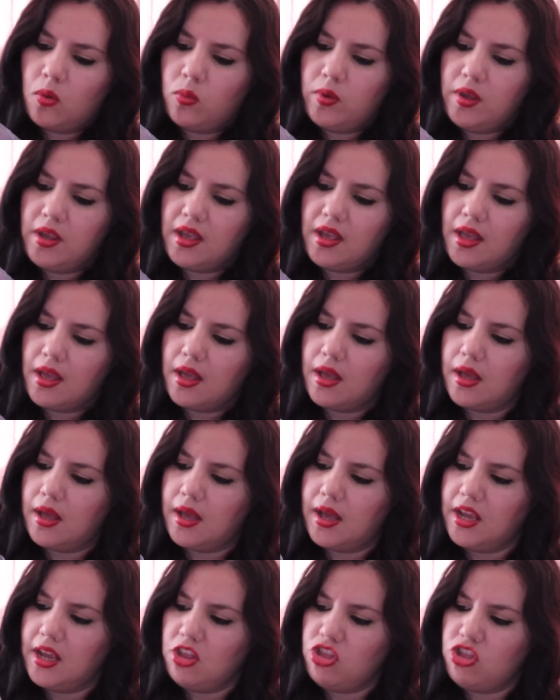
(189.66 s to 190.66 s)
Wig
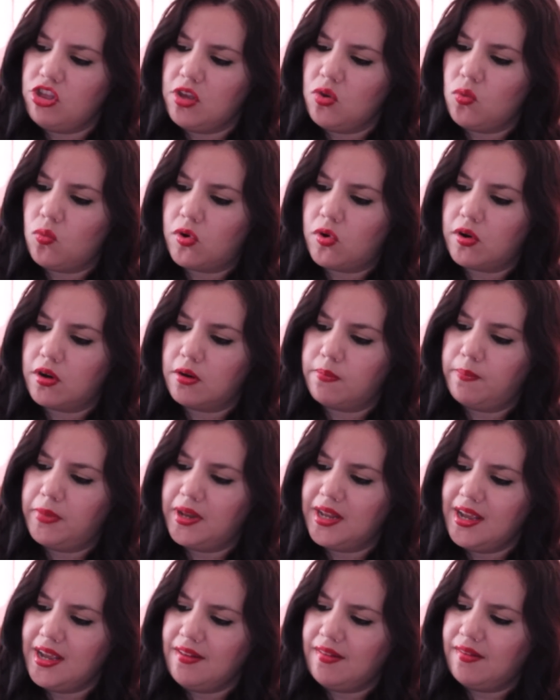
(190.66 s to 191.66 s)
hygiene wart.
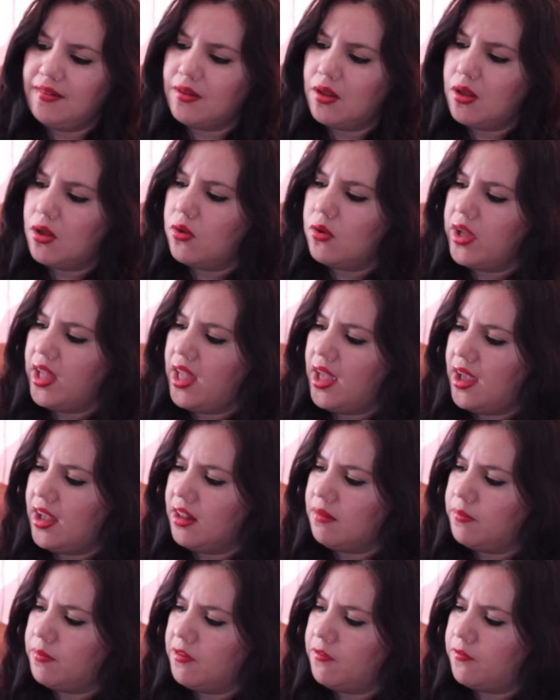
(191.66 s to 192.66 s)
Place on
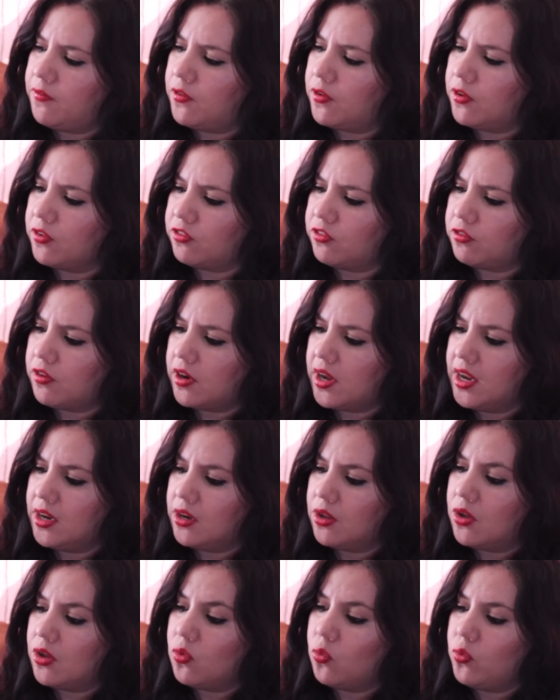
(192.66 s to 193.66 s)
head before
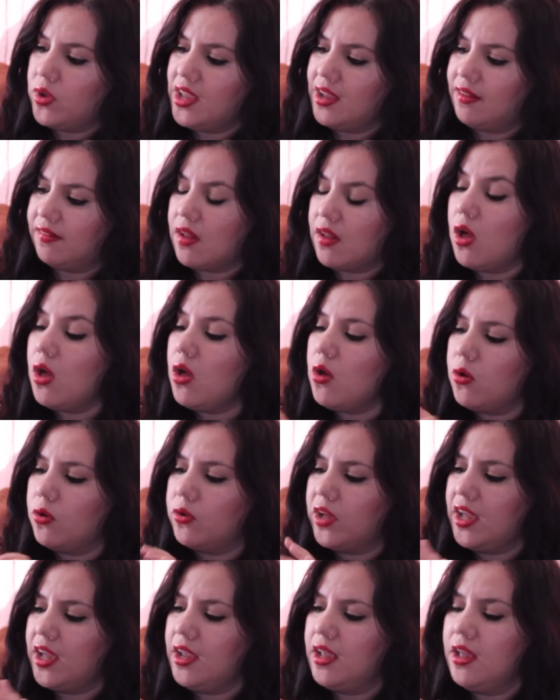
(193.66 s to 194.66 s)
trying on wigs. Oh,
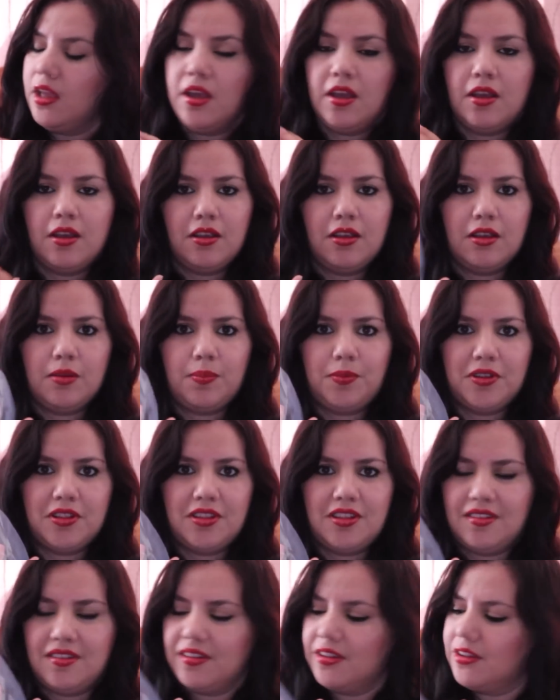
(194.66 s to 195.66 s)
okay. You
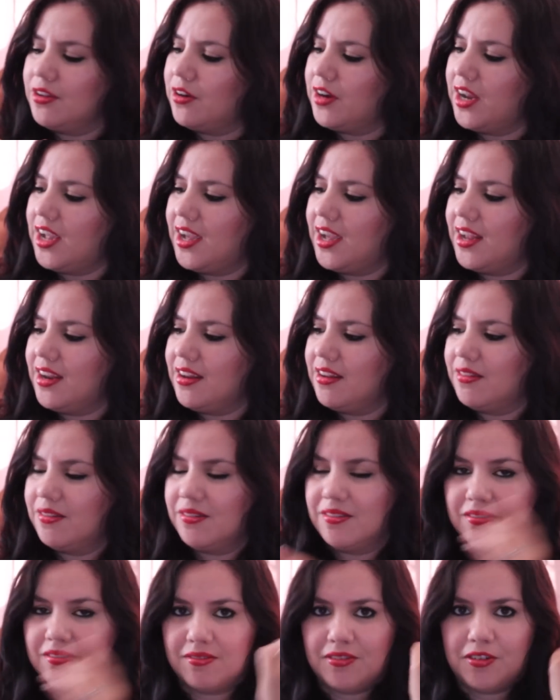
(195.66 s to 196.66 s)
put this on your head
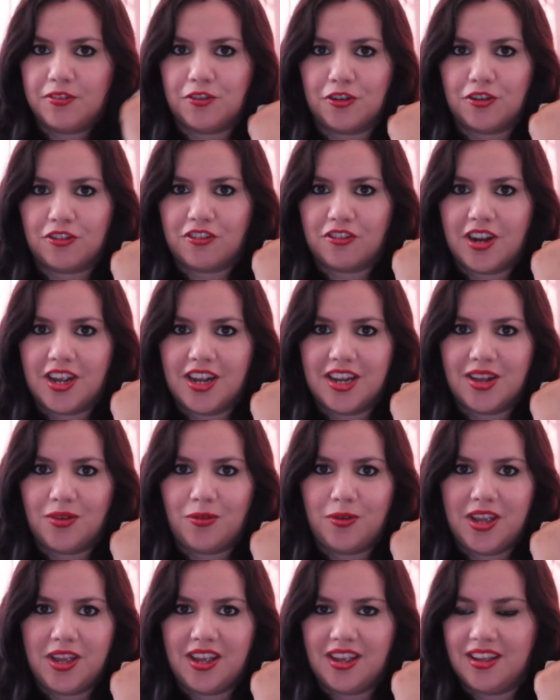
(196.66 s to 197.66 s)
before trying a
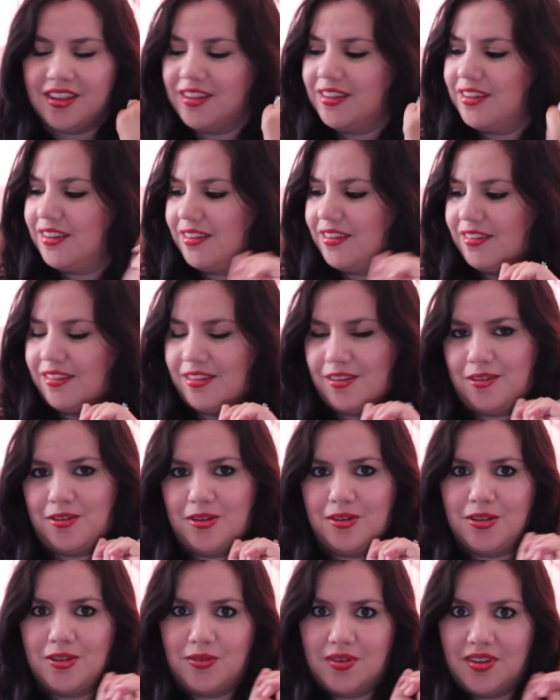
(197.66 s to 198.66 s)
wig, so
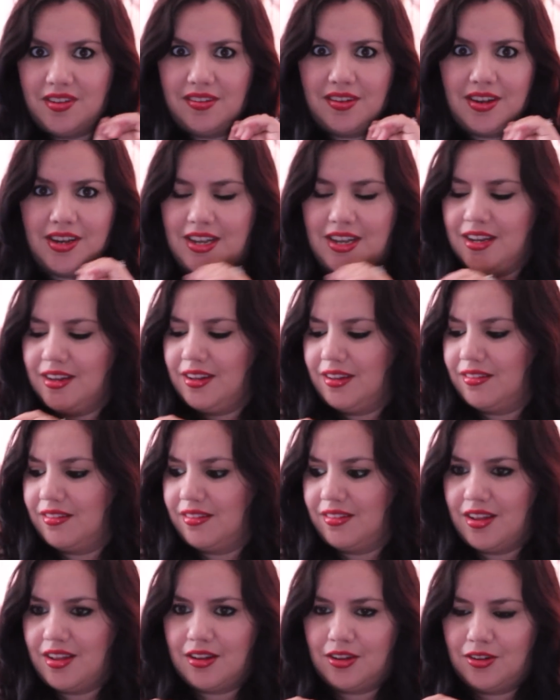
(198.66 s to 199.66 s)
you know it's clean.
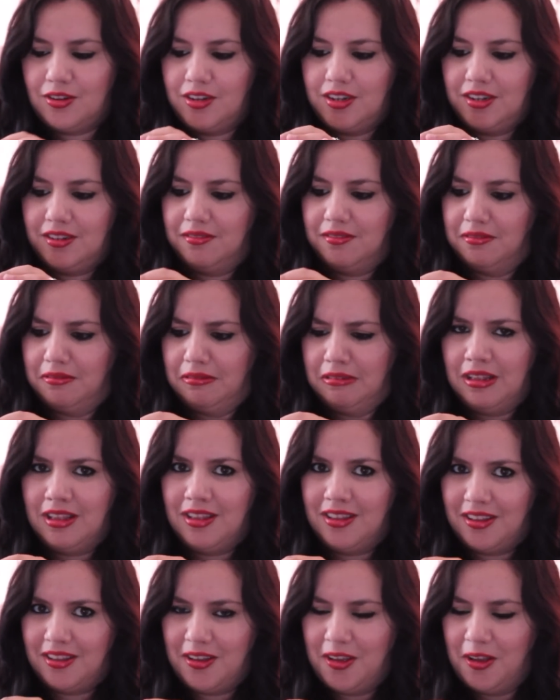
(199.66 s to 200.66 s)
It's not gonna
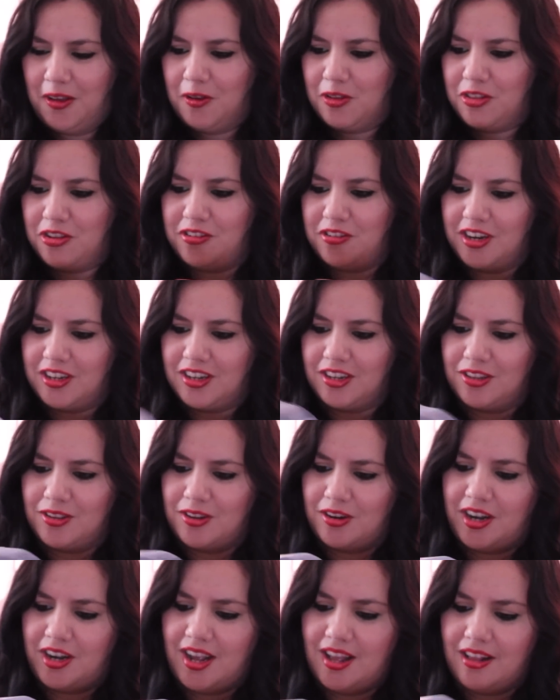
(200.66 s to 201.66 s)
go directly
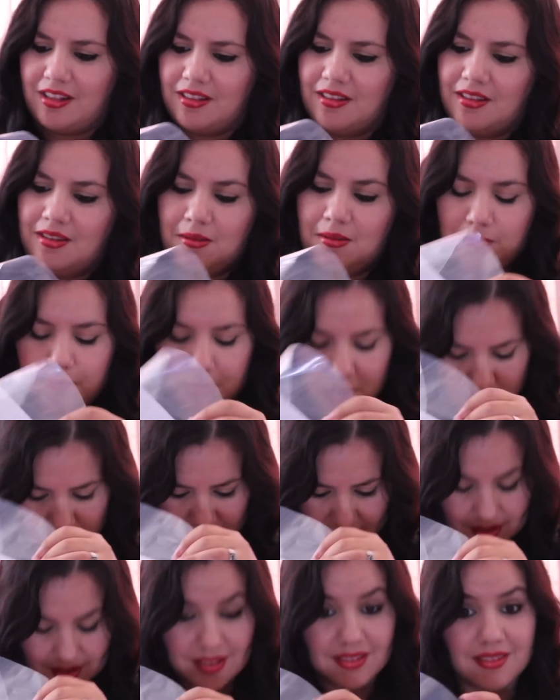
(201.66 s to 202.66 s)
to your head.
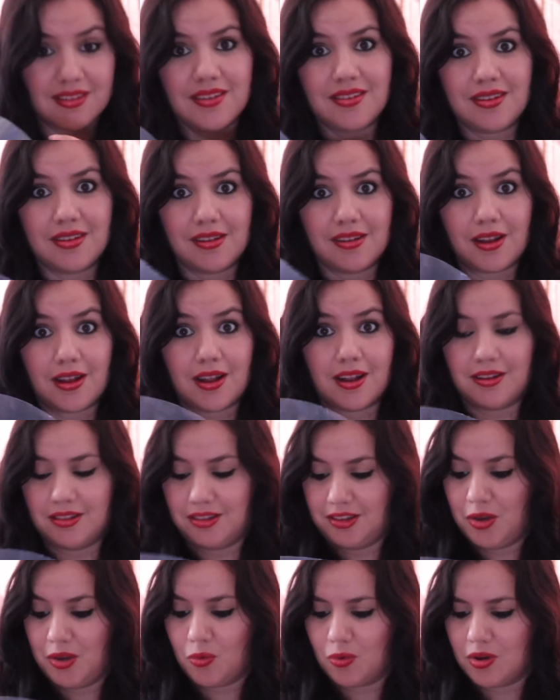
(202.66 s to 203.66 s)
But since this is a
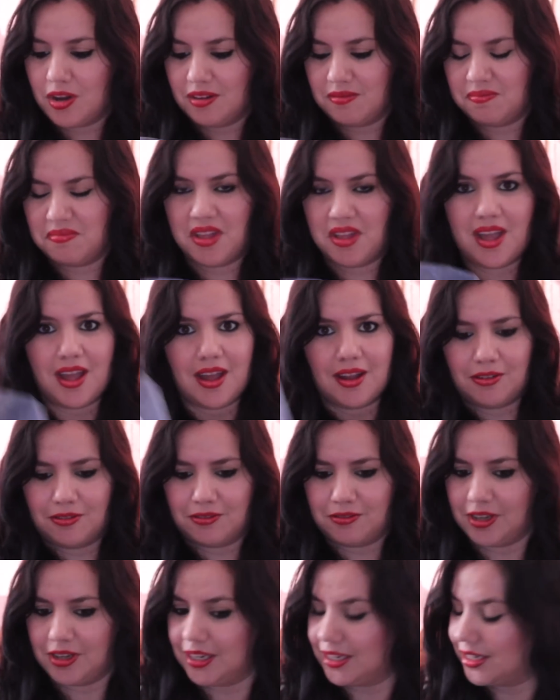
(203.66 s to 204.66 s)
new one, I
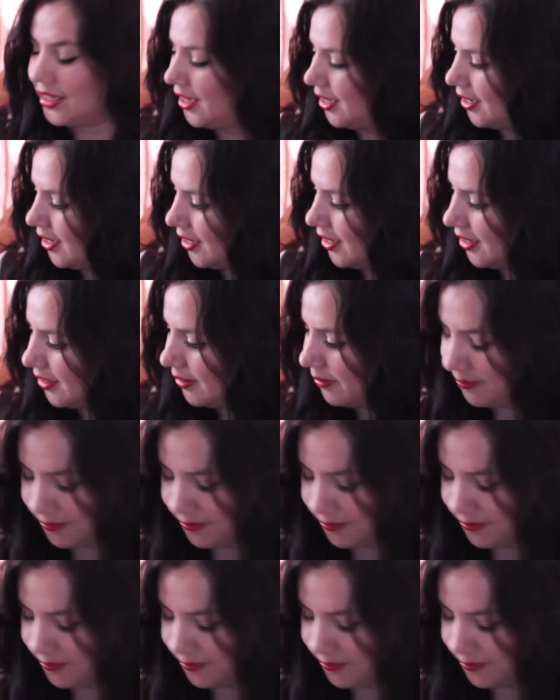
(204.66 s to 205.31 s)
don't really need it.